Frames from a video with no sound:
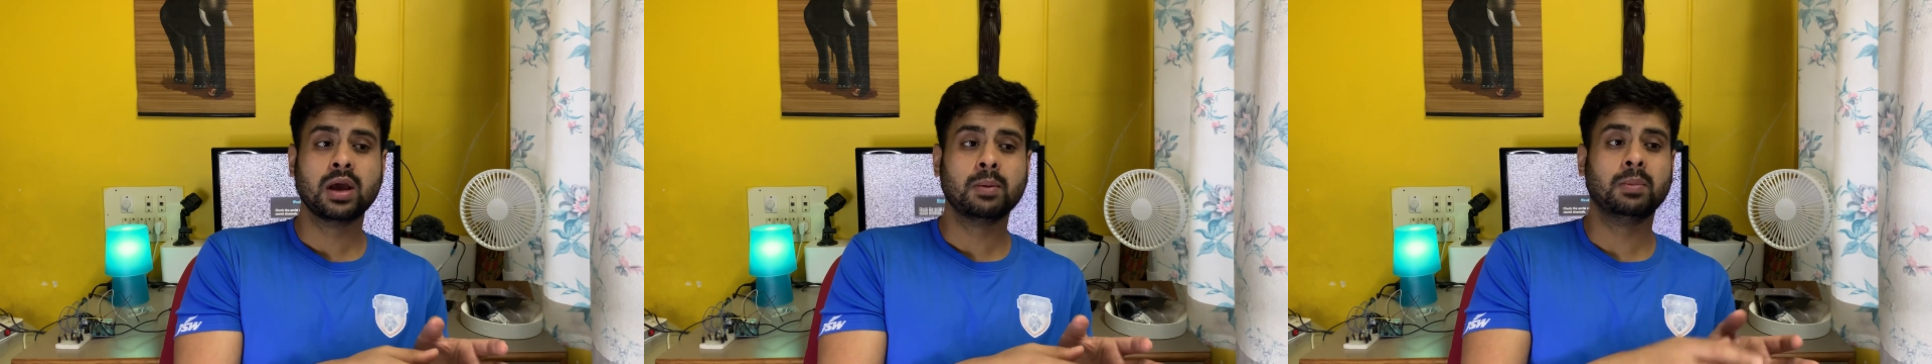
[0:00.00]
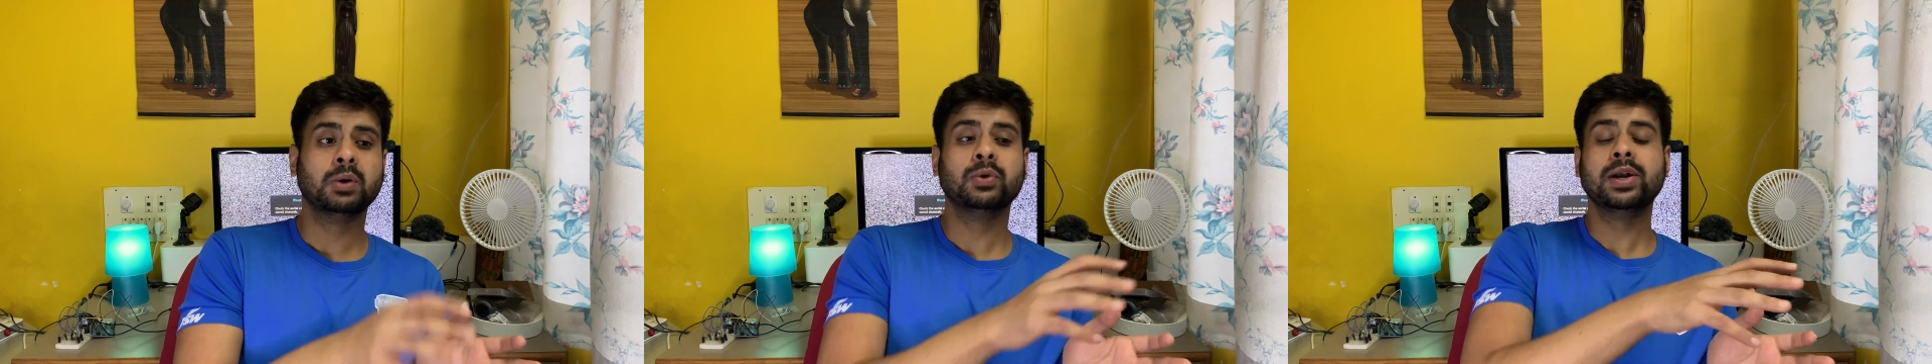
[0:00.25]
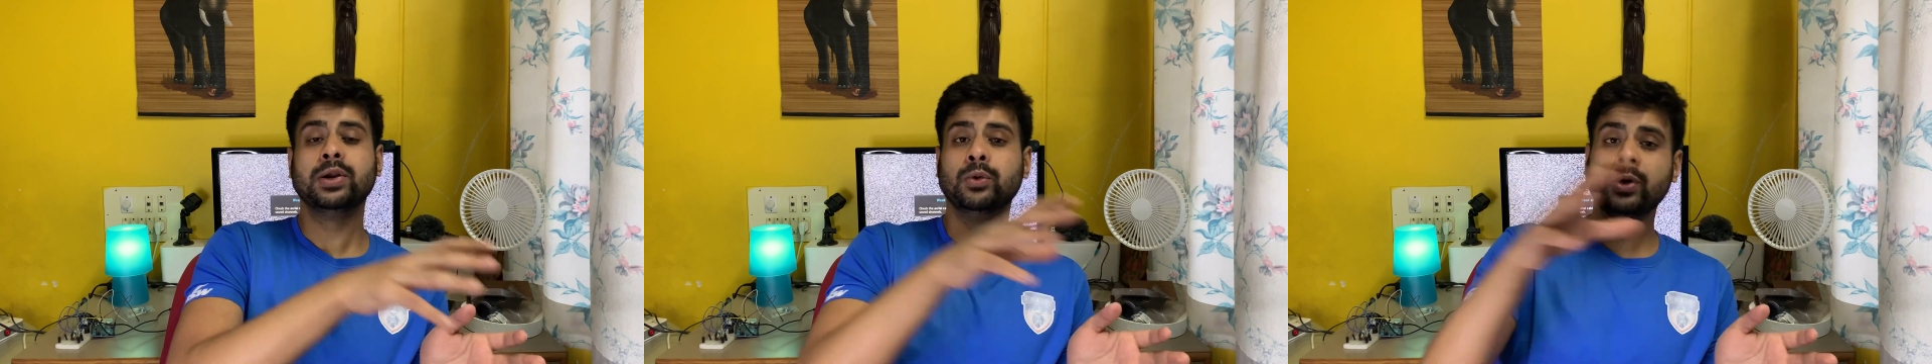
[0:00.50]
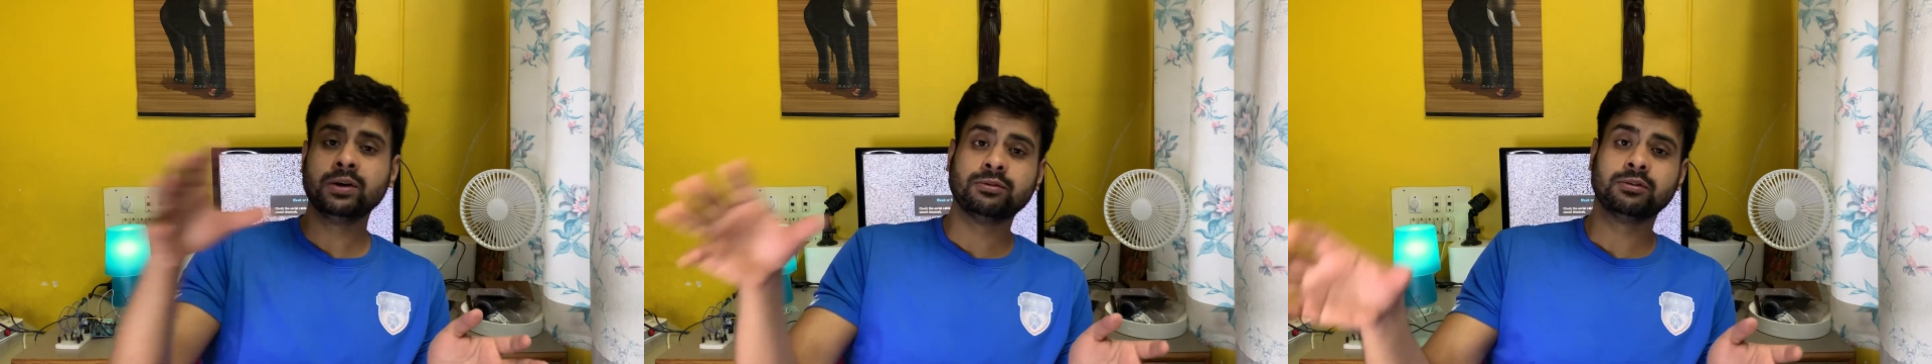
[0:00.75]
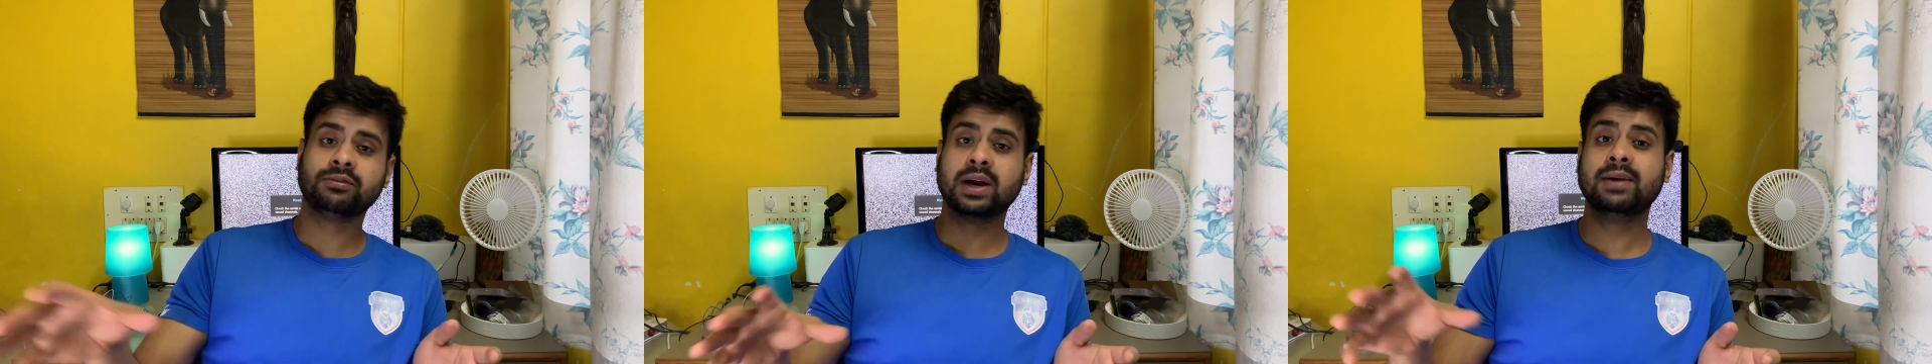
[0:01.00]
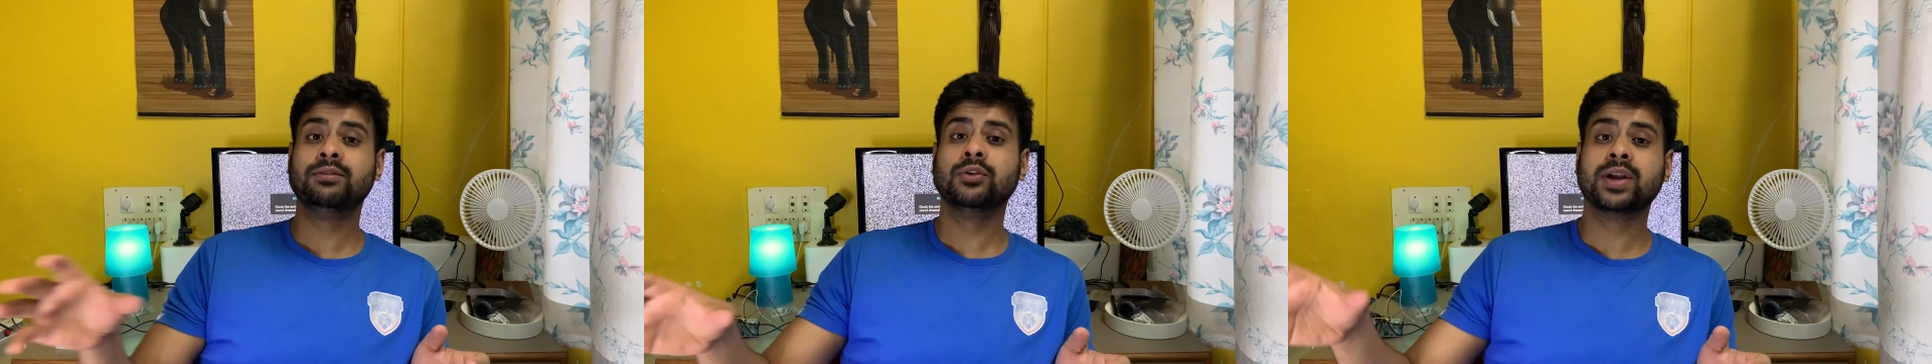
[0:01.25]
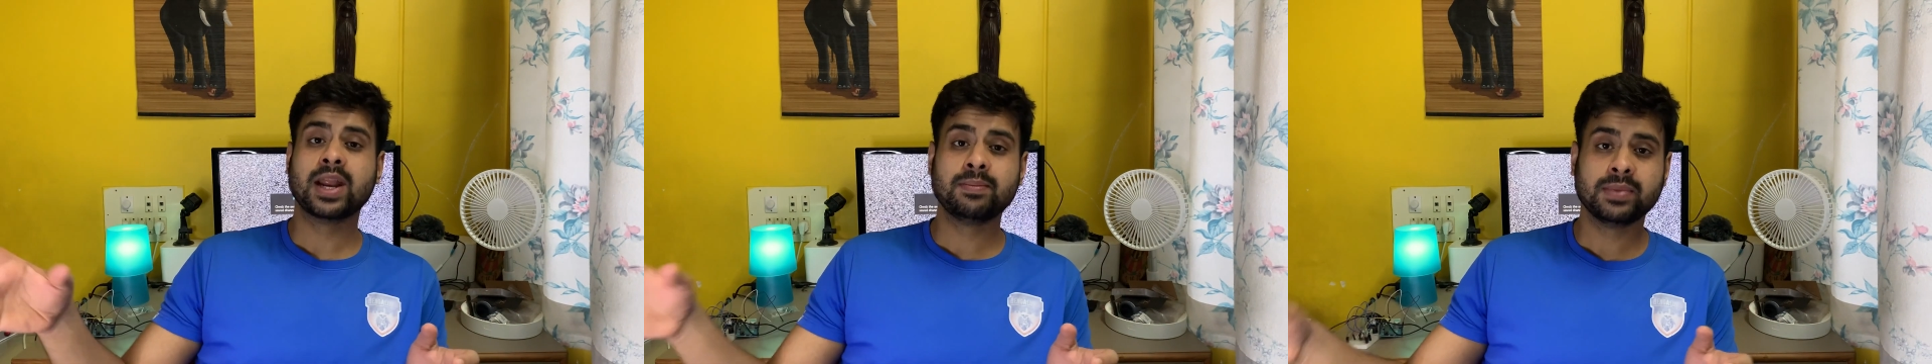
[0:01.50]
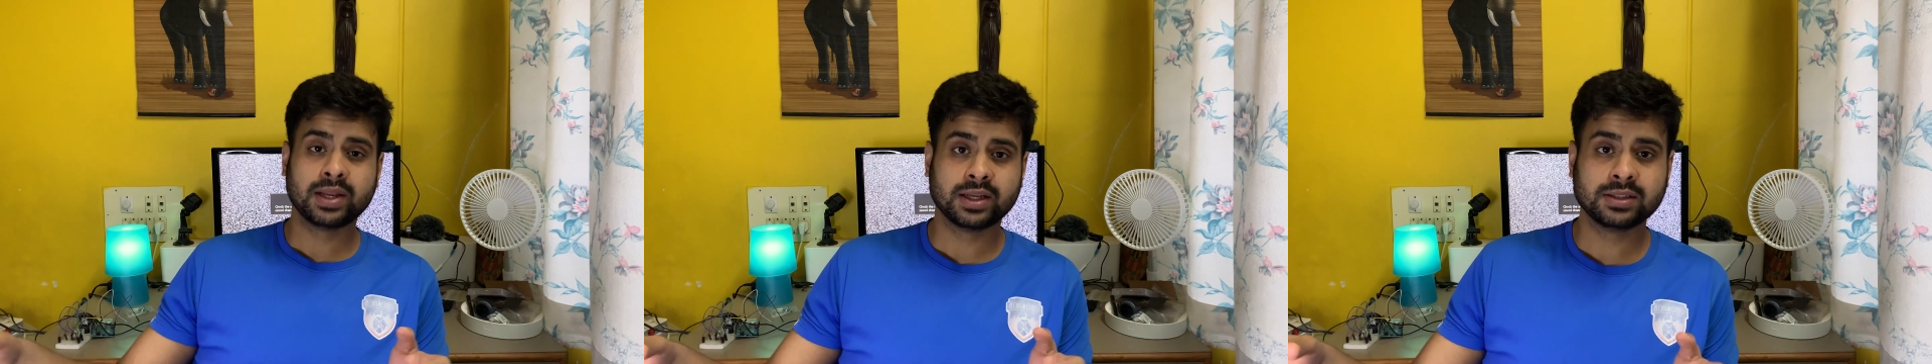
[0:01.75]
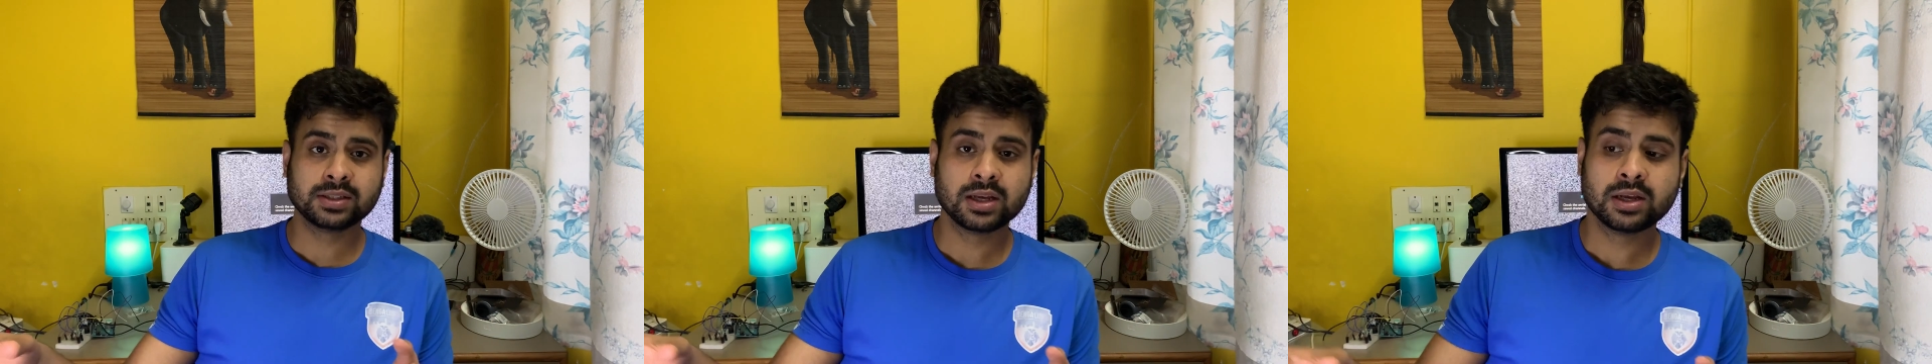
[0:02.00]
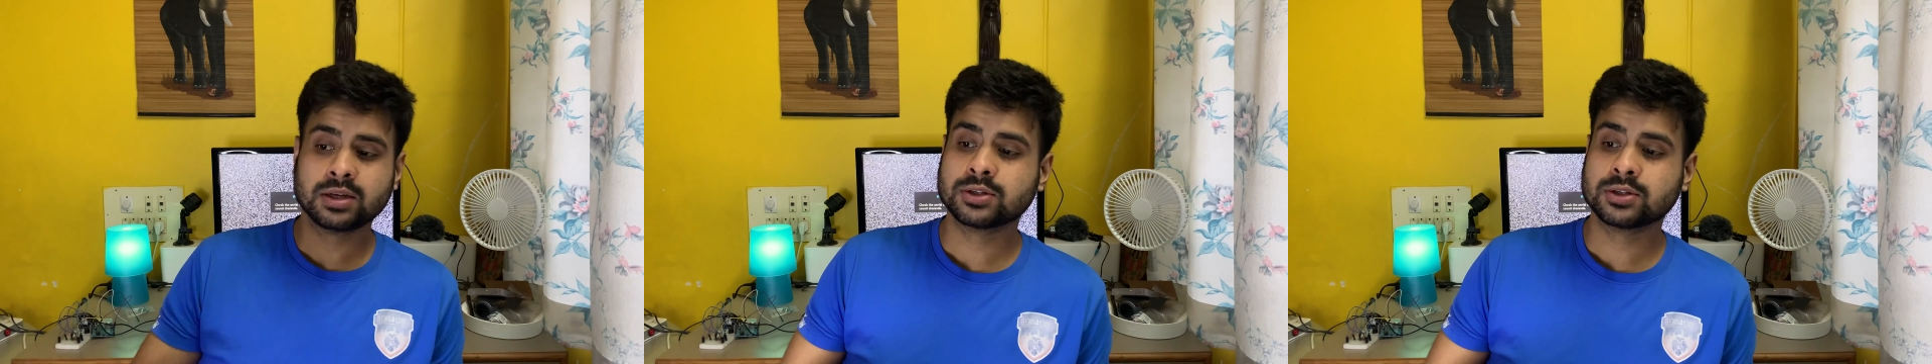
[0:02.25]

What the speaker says: but we'll do it for 5 to 10 minutes